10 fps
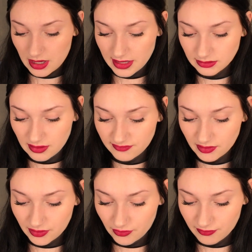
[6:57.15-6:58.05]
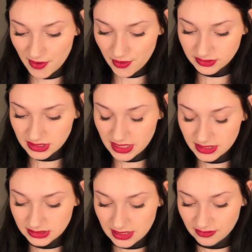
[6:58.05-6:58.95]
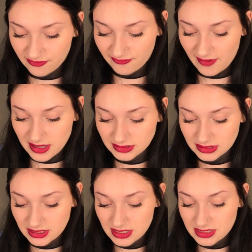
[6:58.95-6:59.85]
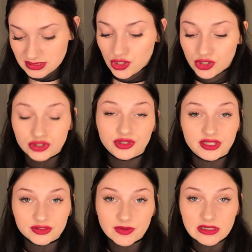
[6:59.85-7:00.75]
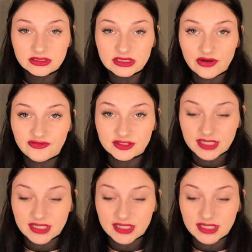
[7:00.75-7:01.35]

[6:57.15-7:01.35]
I love the little roses and the font. So these were on sale for